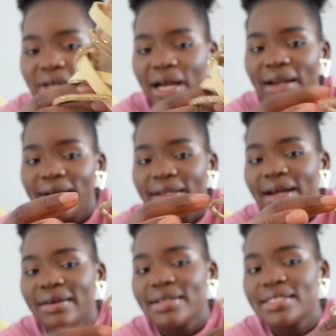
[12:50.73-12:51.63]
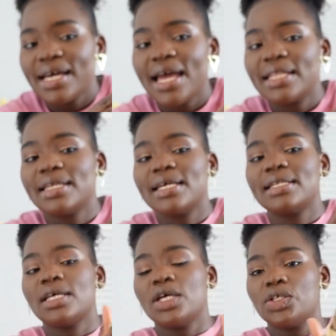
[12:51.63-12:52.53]
character. And
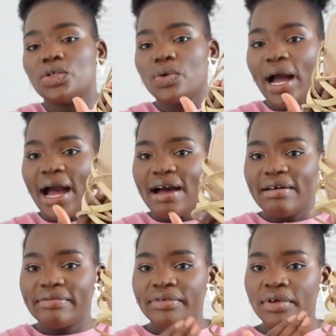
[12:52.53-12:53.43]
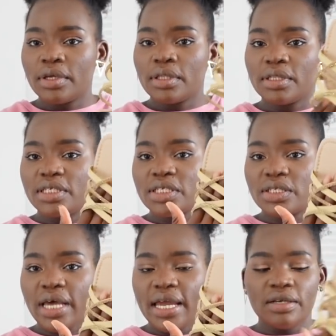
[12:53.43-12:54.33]
then you have the
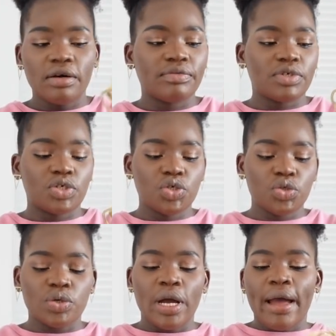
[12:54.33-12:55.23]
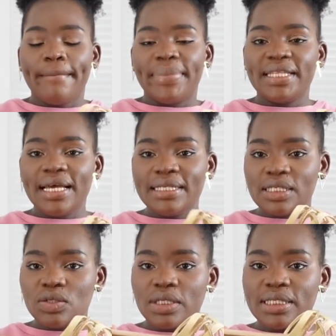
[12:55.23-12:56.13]
design of the shoe, but then
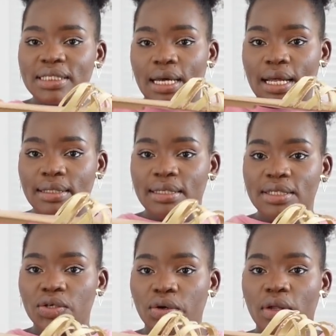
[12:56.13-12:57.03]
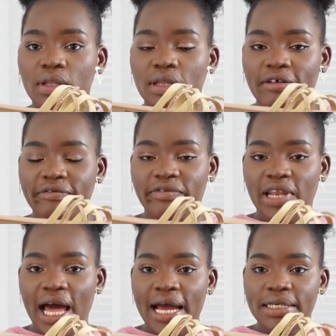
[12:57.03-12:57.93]
this one is a literal
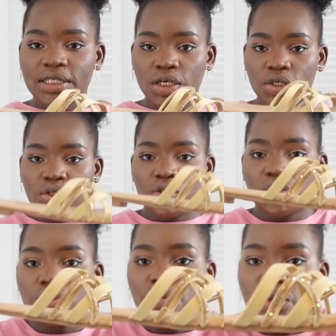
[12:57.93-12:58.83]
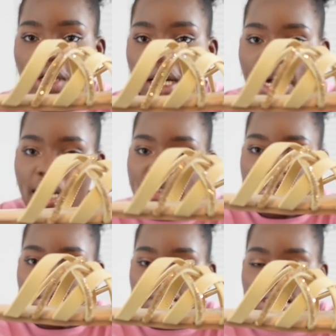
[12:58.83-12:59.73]
flat shoe, as
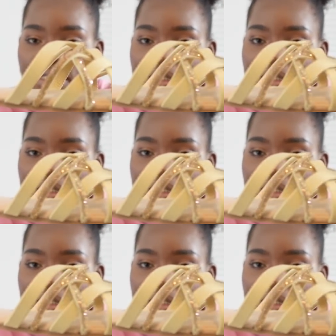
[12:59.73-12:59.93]
you can